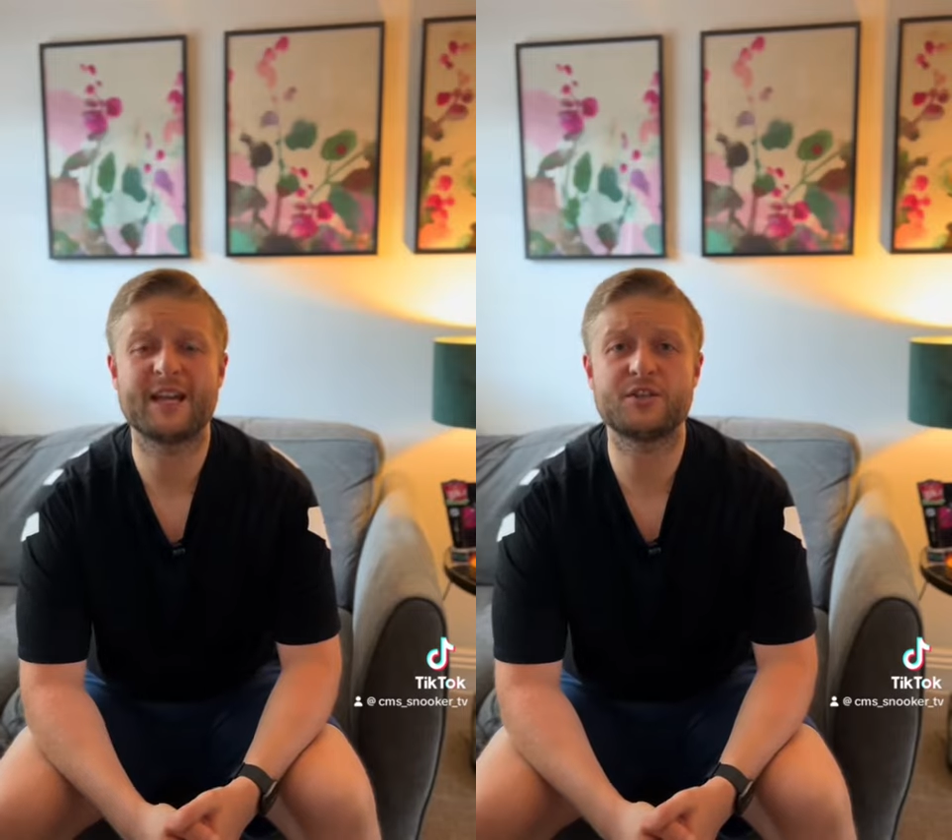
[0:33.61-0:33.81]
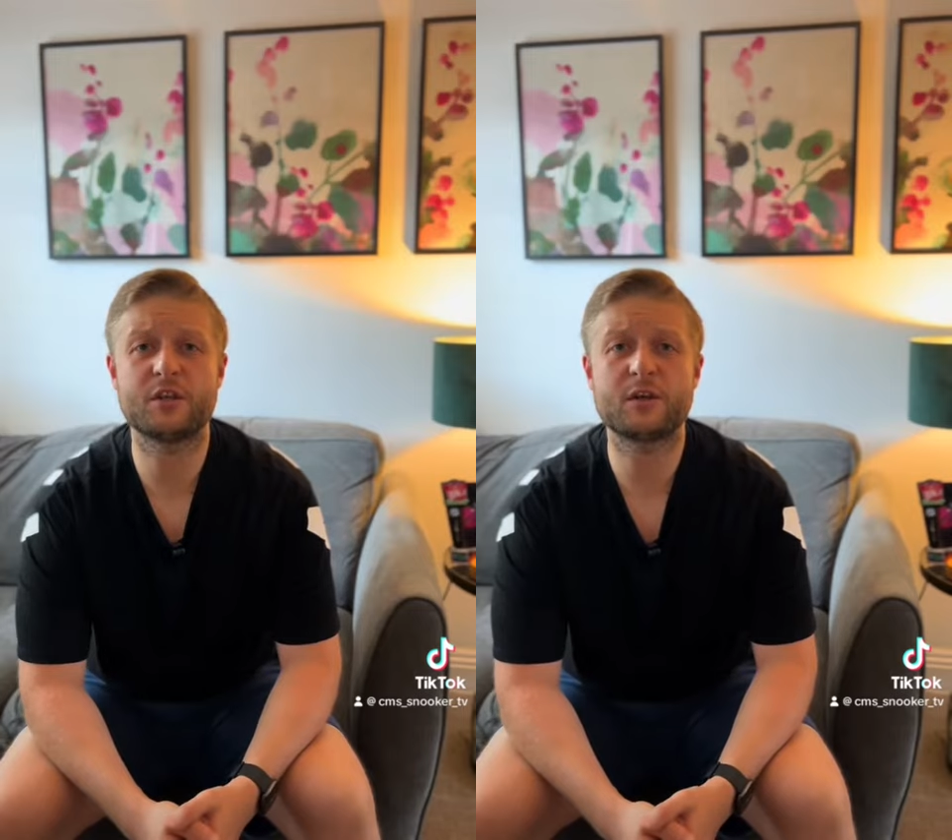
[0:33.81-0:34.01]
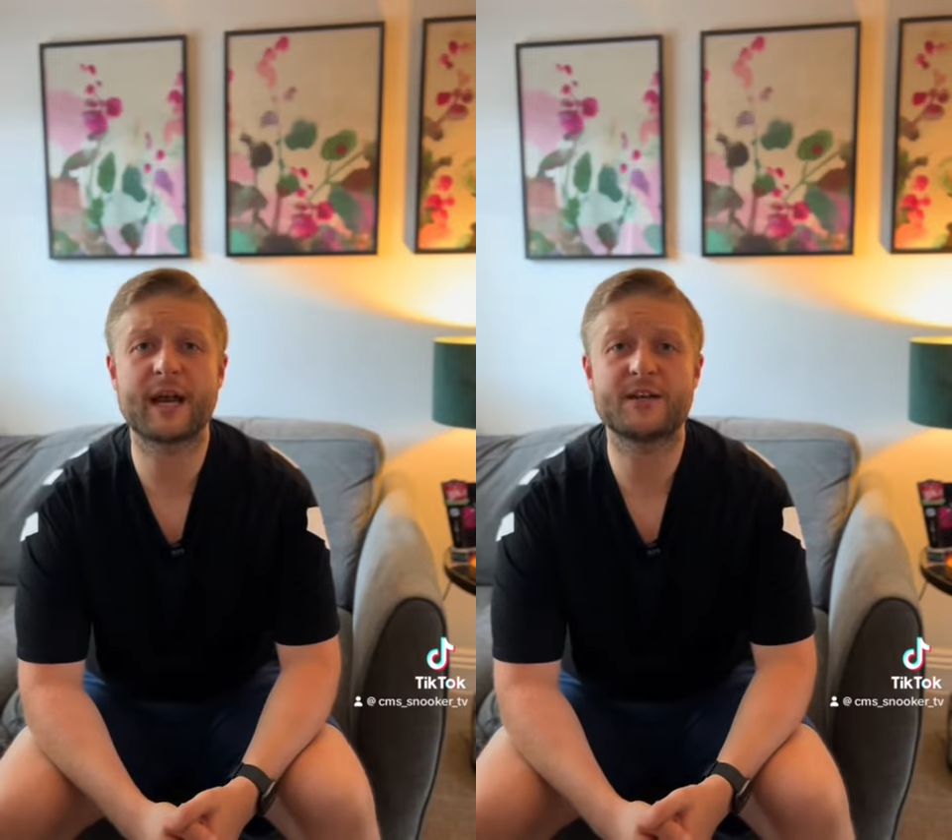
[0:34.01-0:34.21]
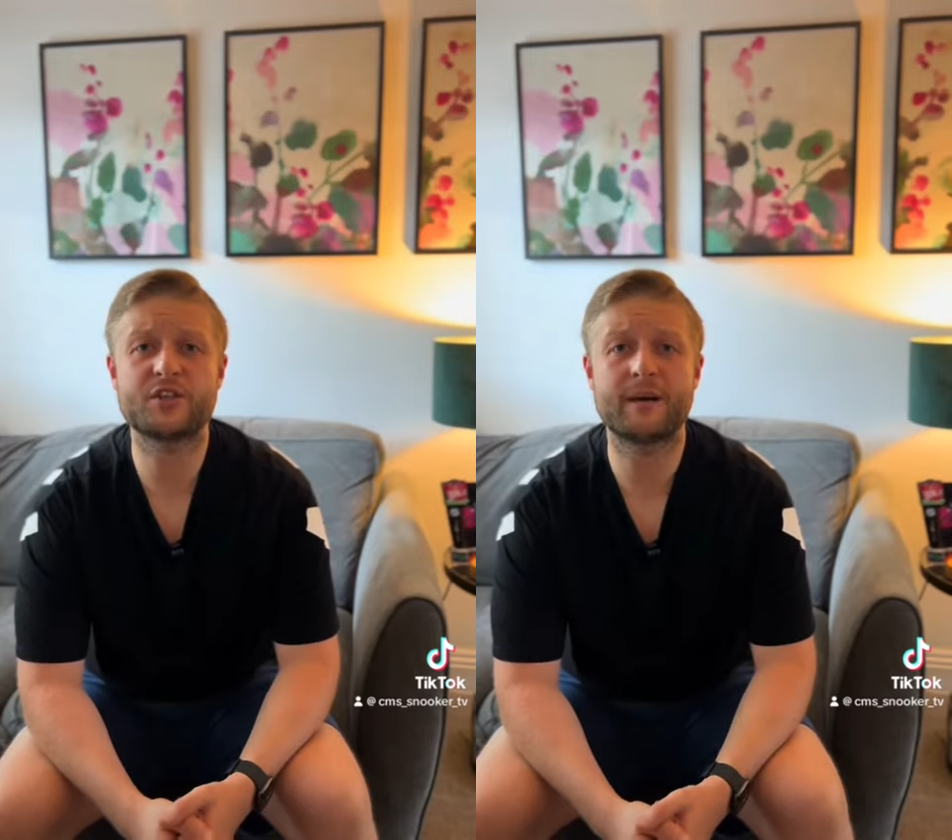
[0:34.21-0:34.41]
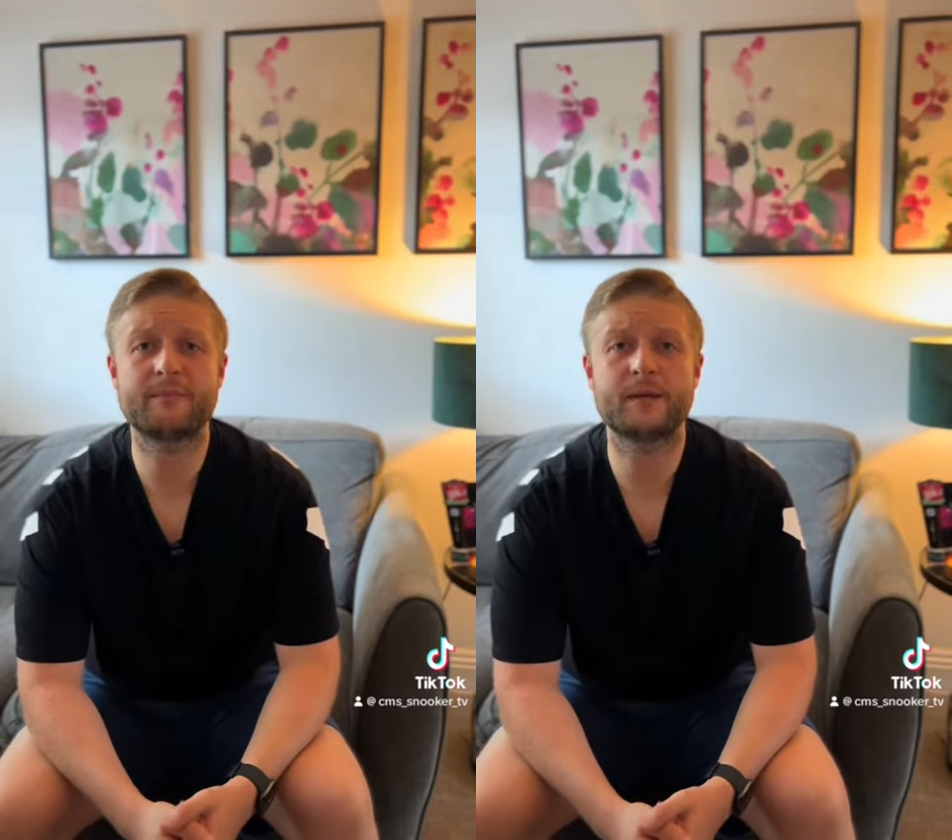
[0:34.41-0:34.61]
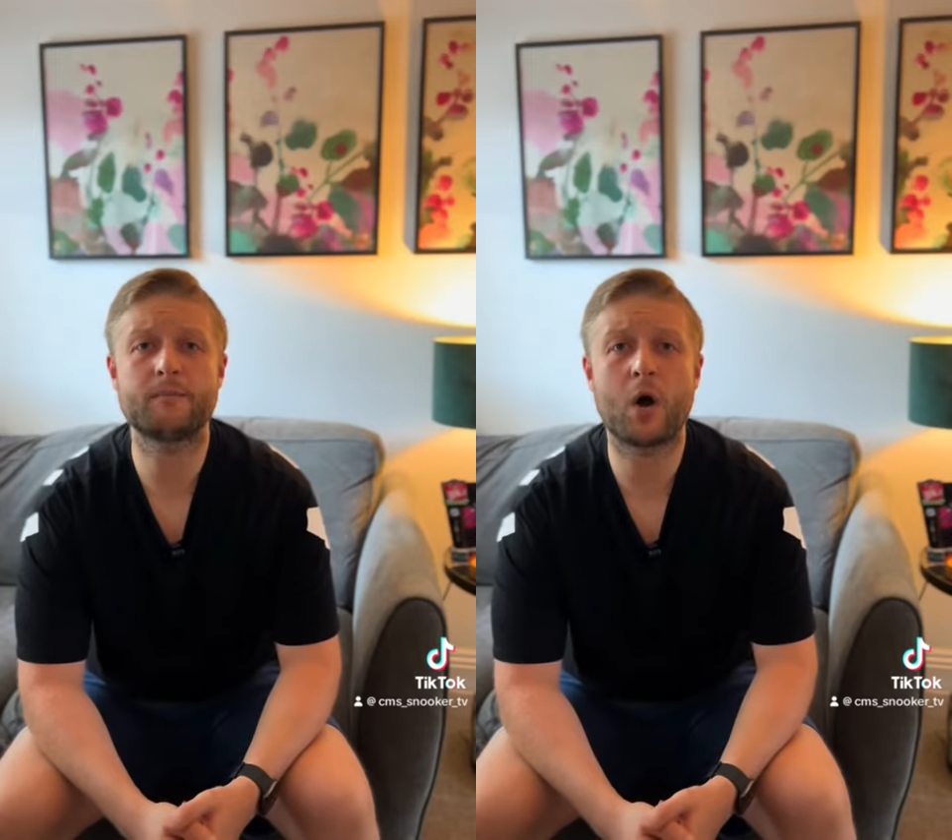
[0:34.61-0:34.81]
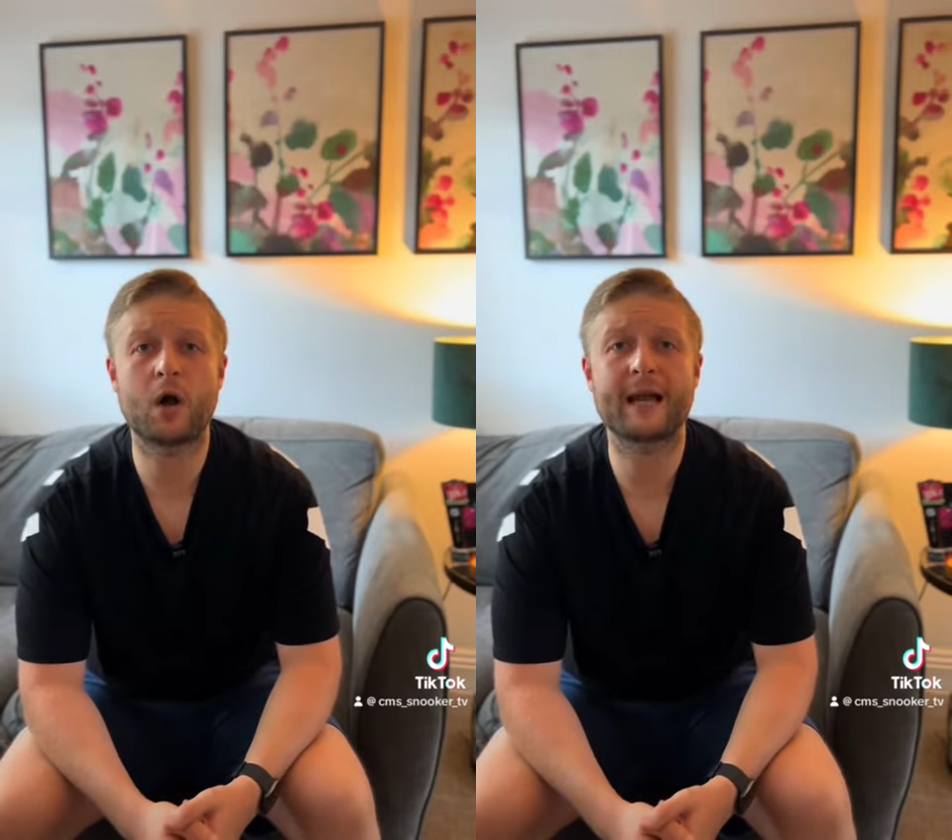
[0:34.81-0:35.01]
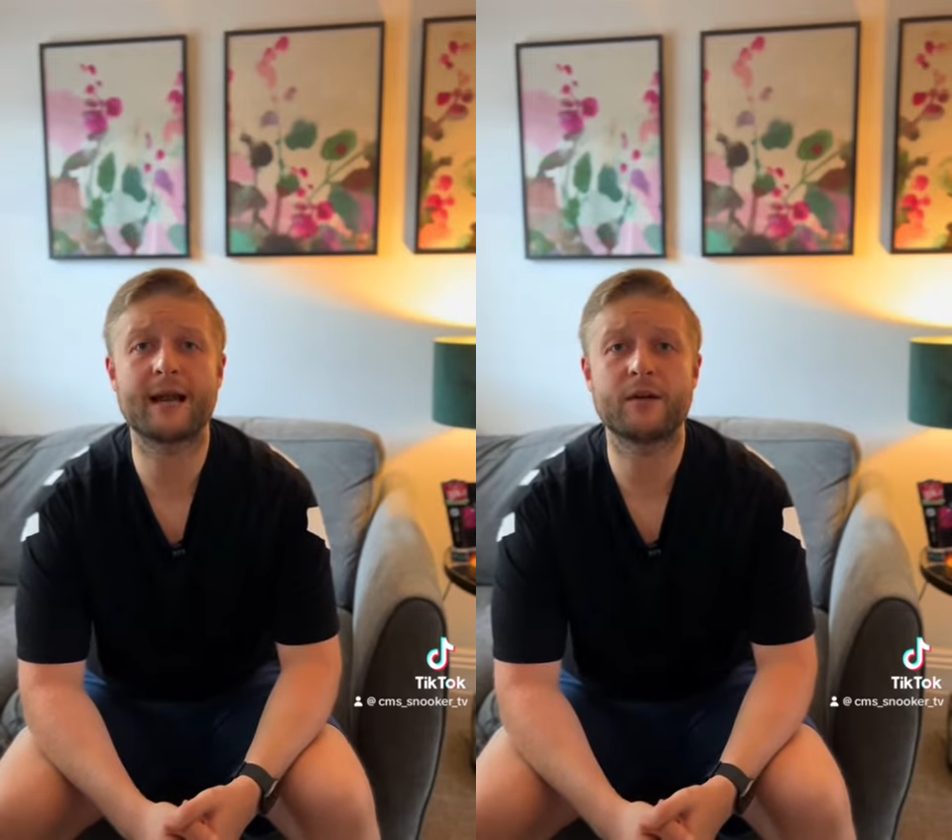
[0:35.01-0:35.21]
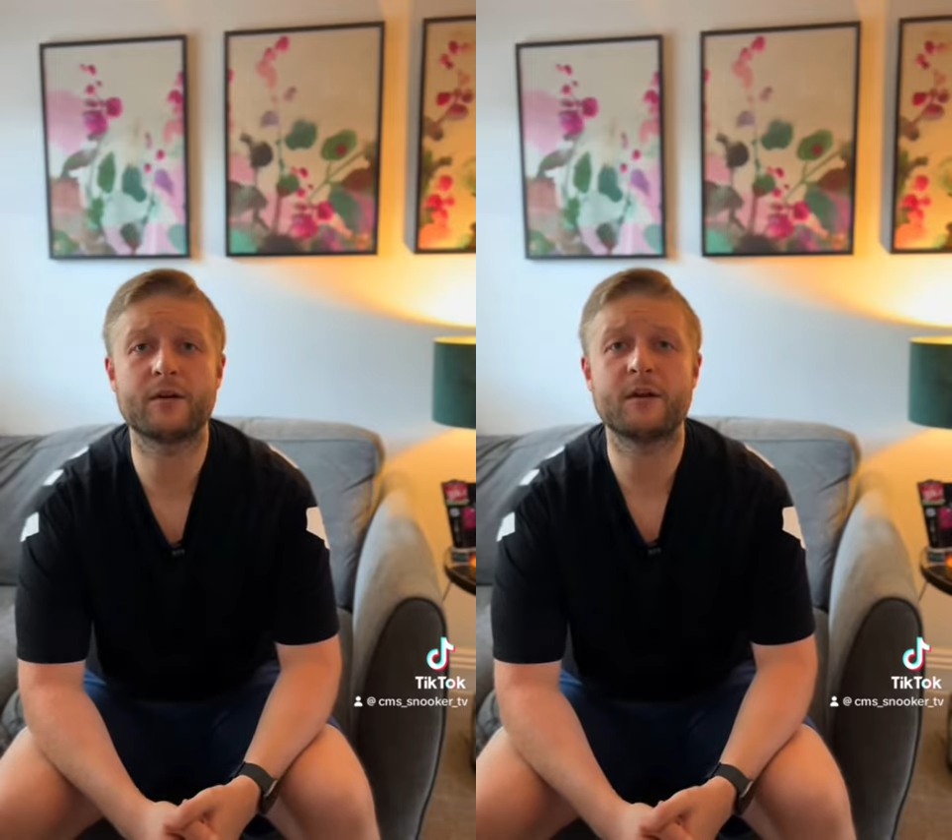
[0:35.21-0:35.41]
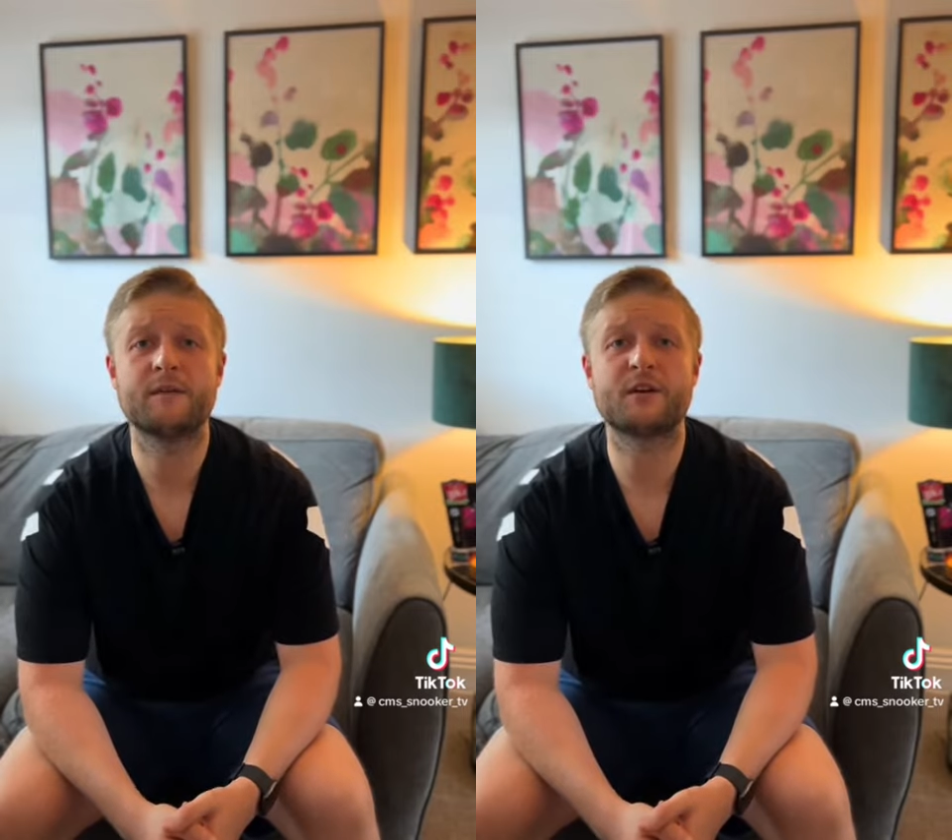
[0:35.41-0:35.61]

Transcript: is UK champion Mark Allen